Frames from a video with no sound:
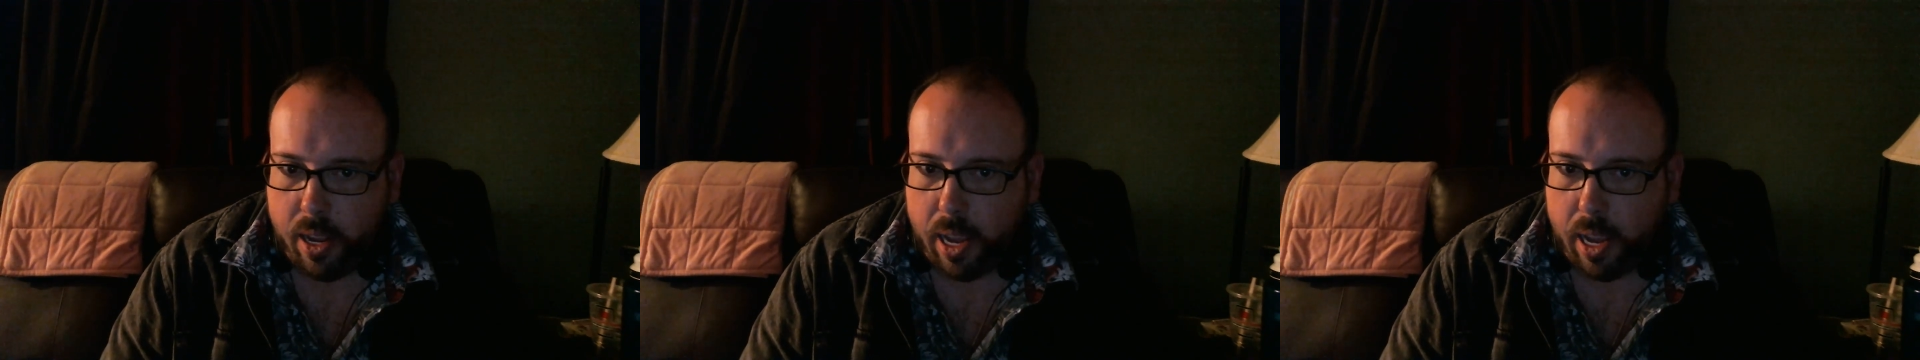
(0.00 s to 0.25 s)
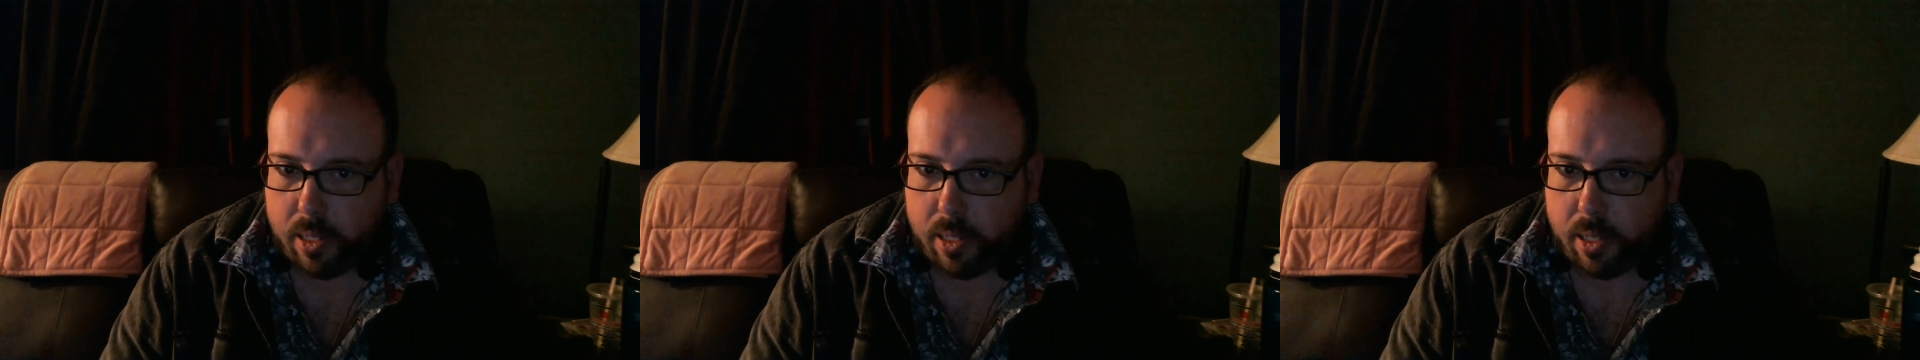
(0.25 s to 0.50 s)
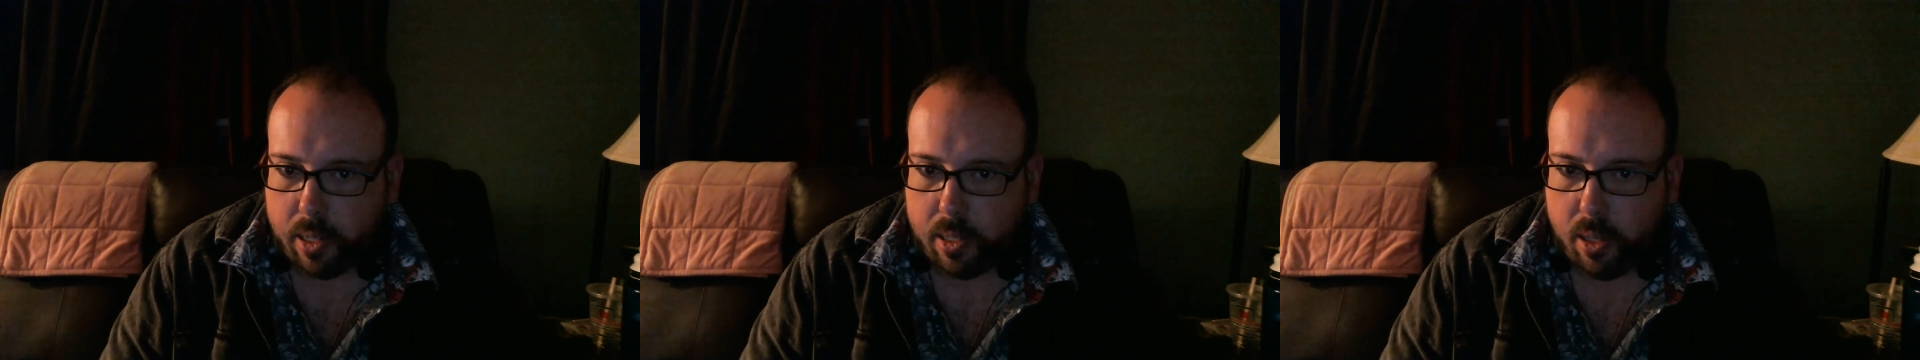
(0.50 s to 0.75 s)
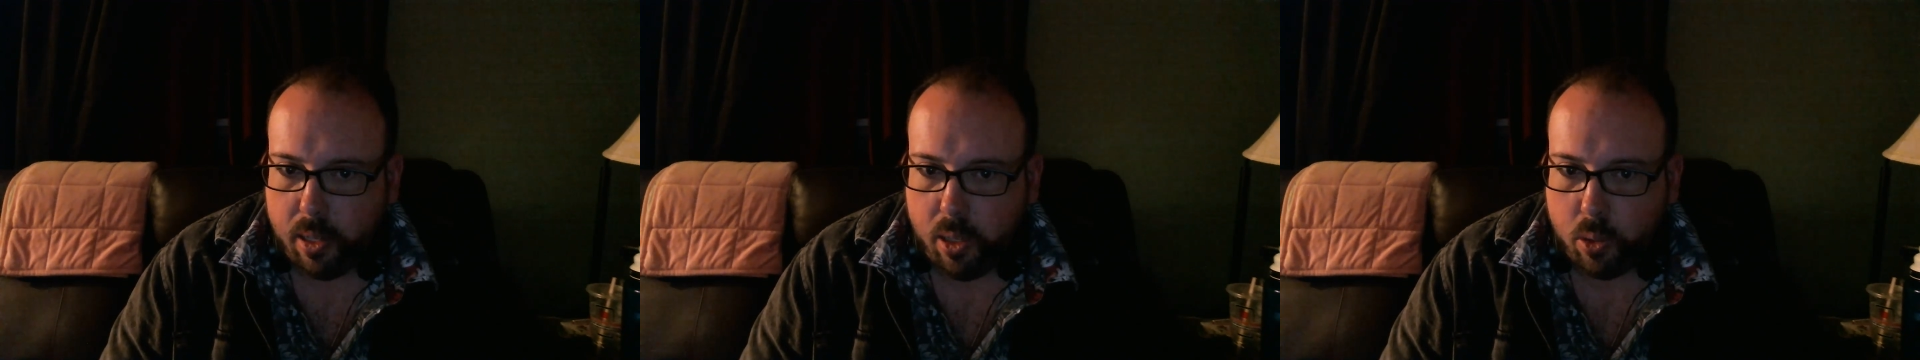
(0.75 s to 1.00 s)
As he
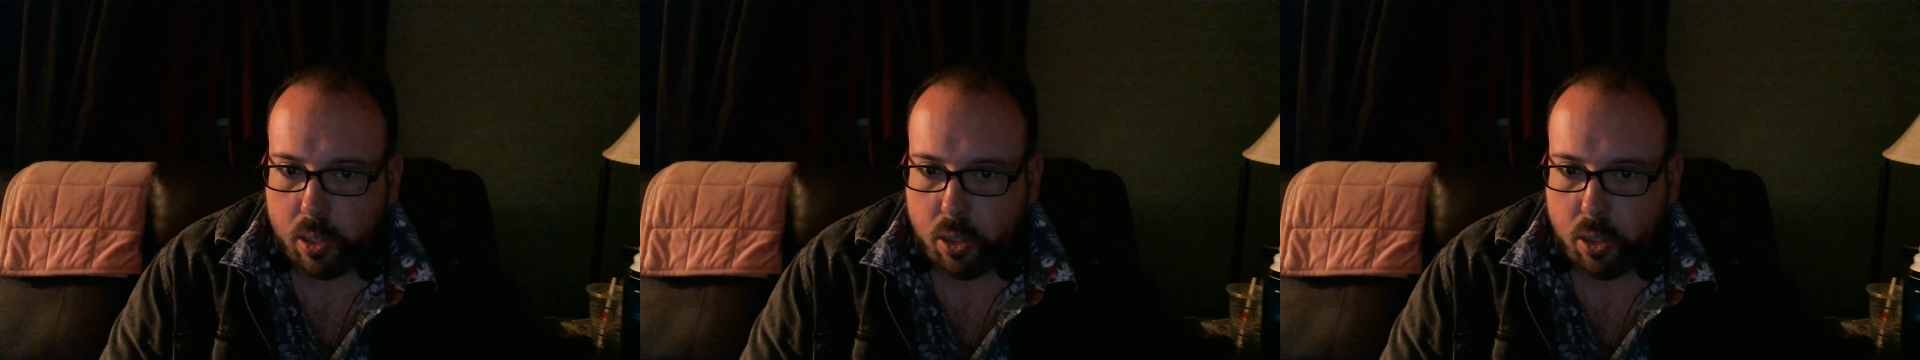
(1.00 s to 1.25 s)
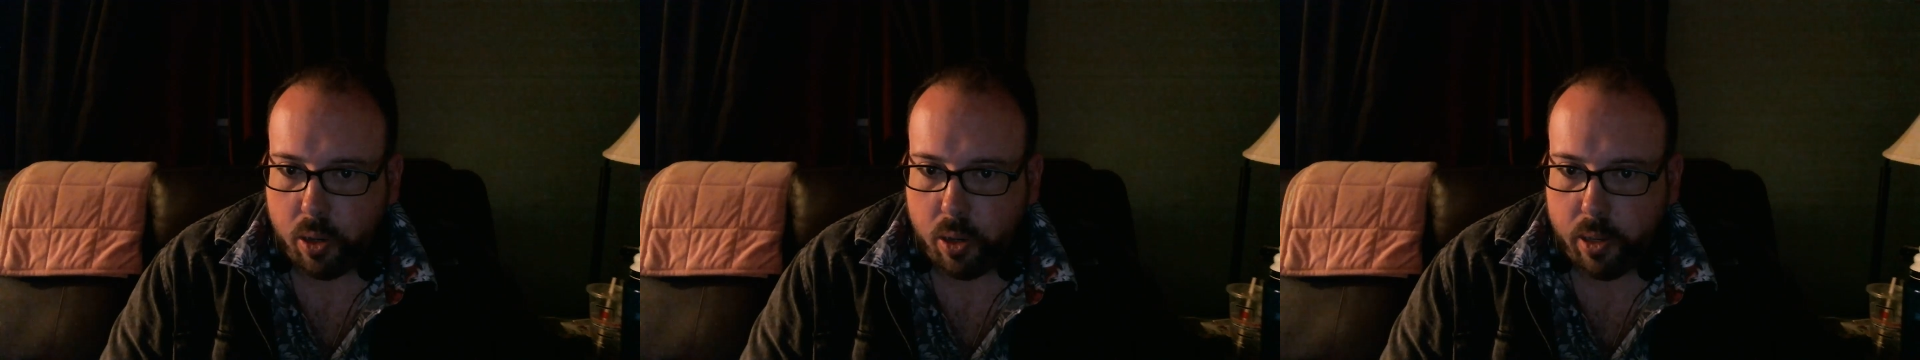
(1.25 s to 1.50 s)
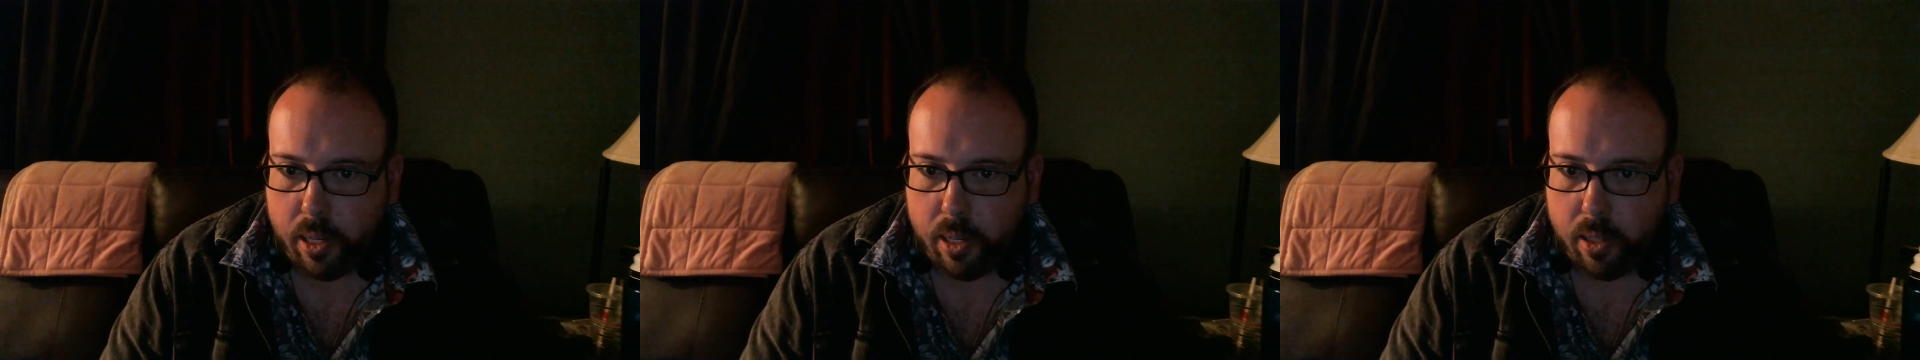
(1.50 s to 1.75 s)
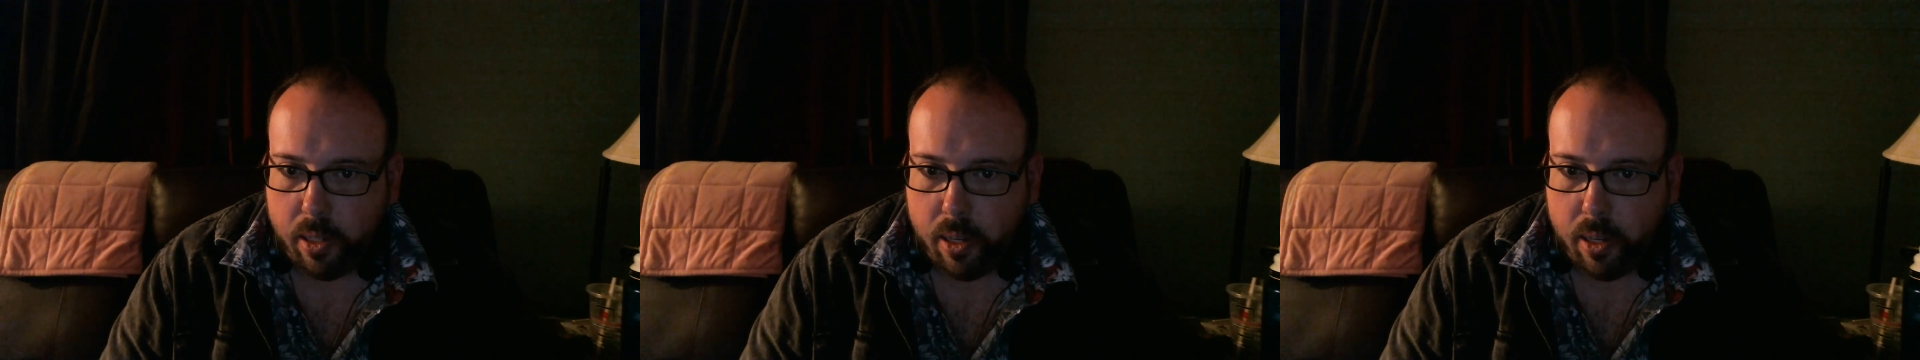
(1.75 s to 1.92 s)
continues his journey,